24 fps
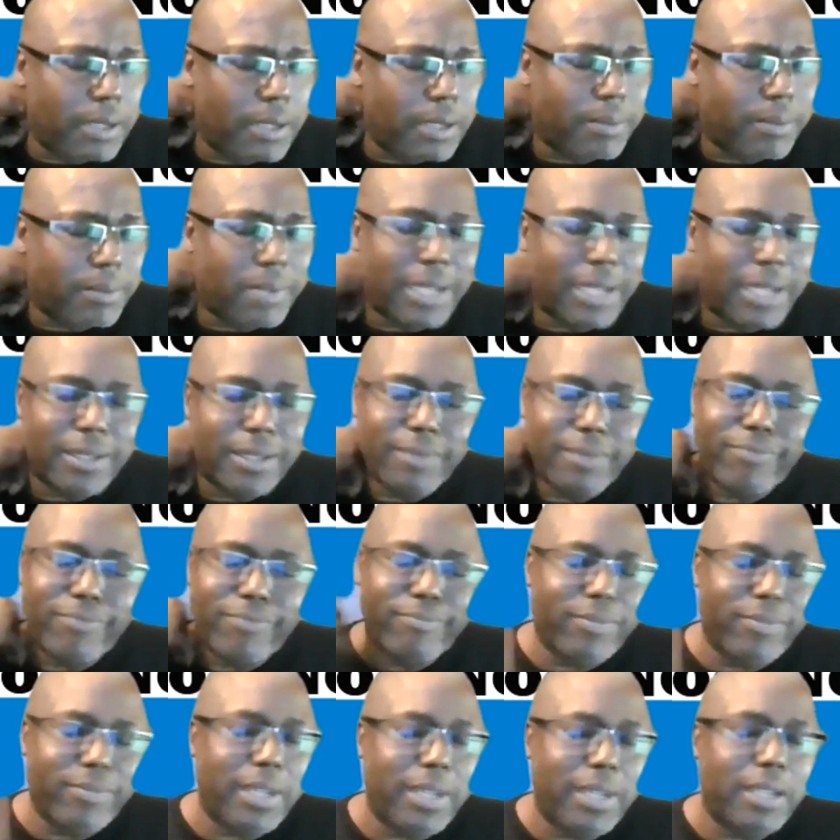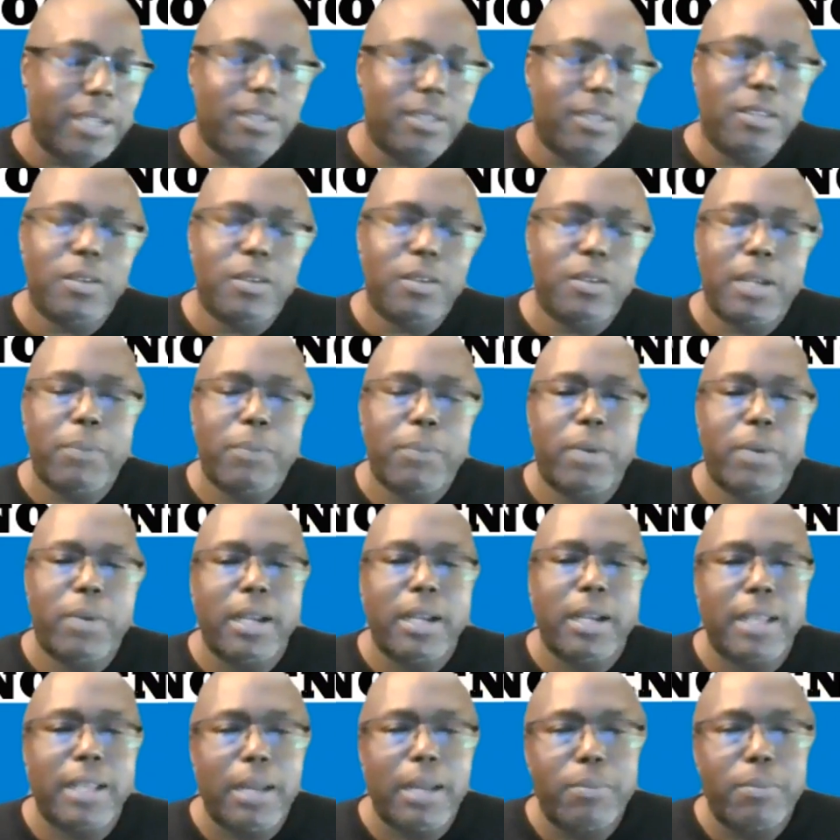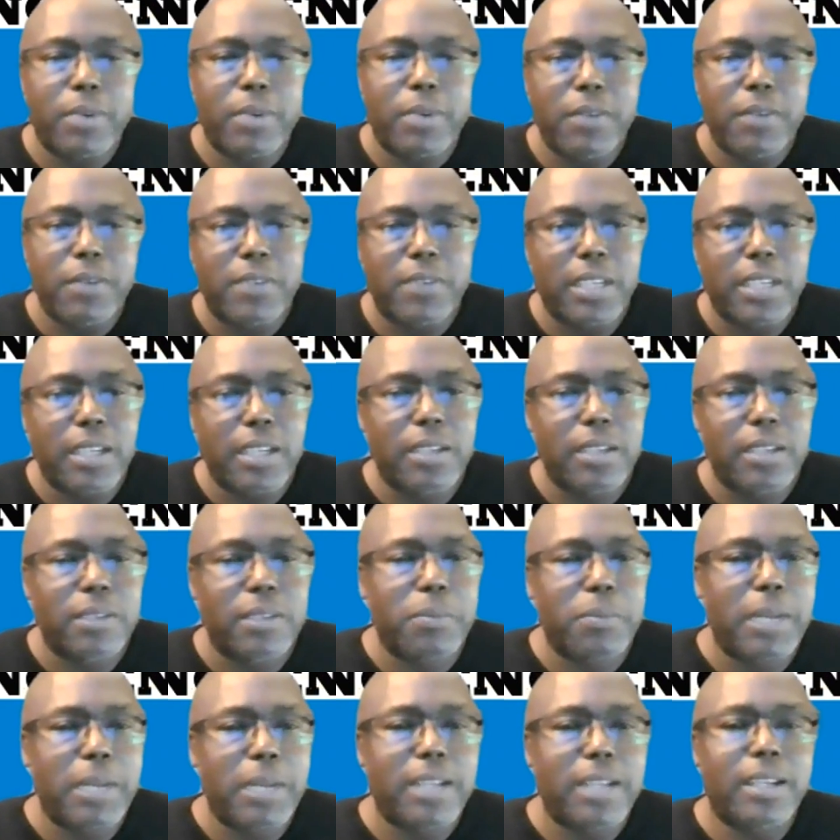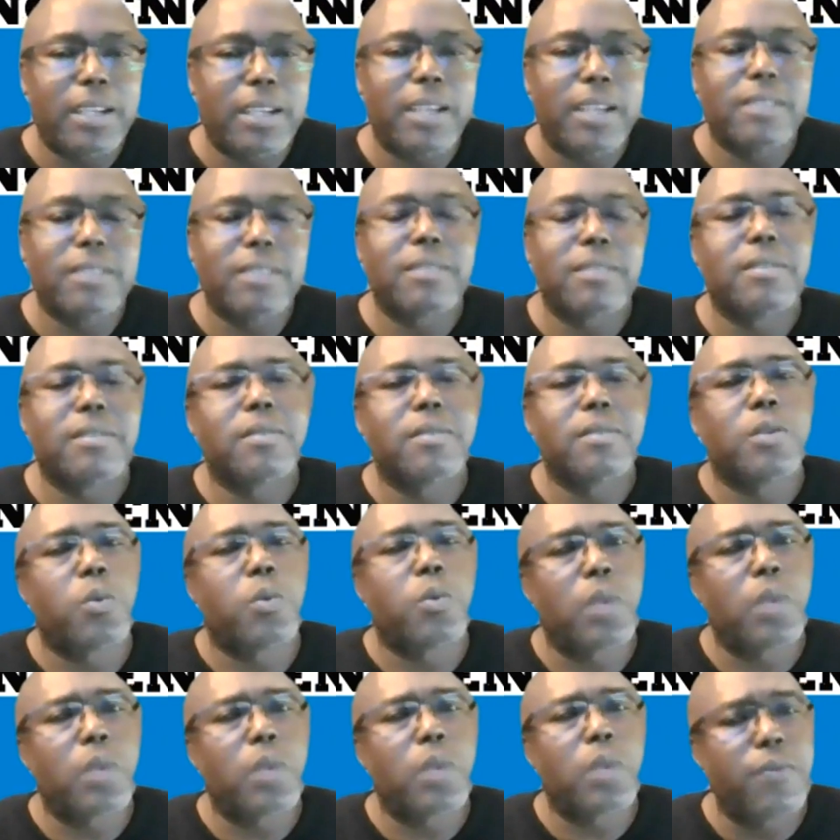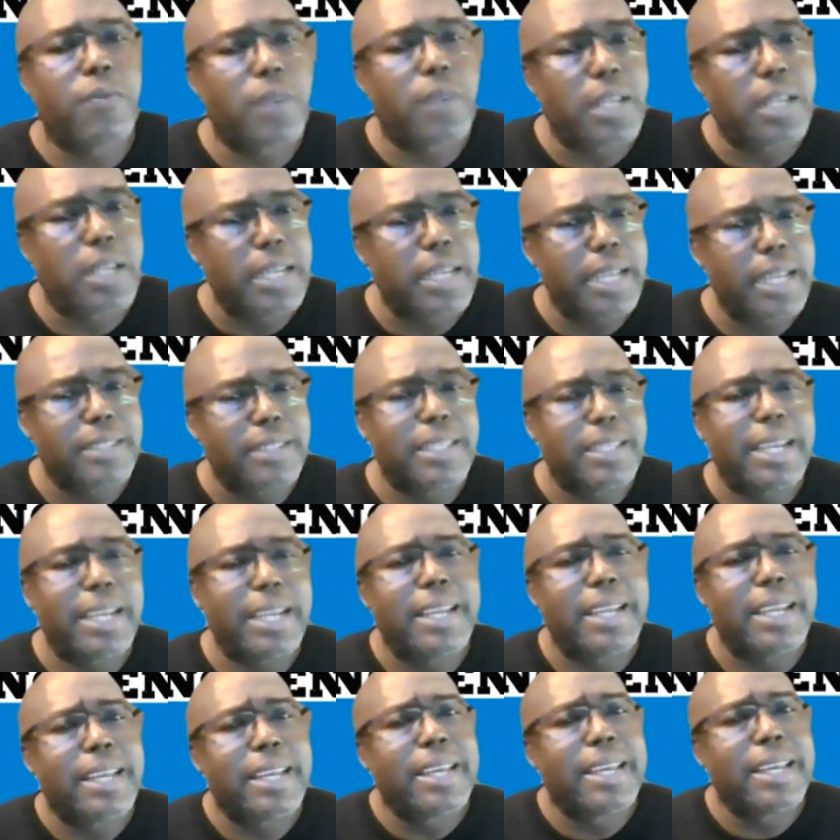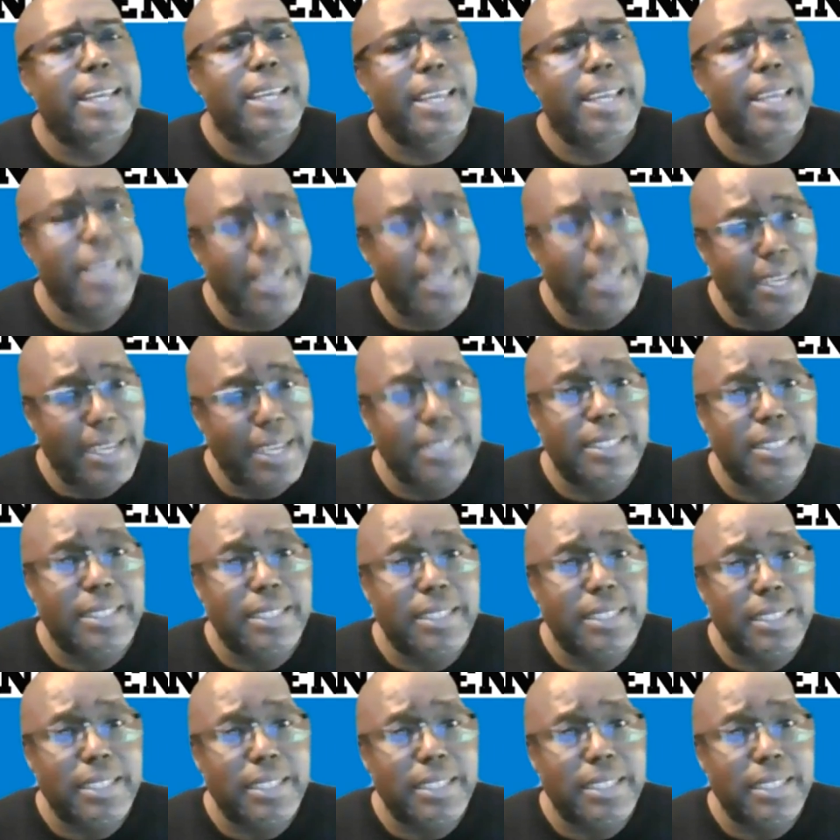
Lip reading: I brought y'all briefed again about that, the one for the next day, Higgs.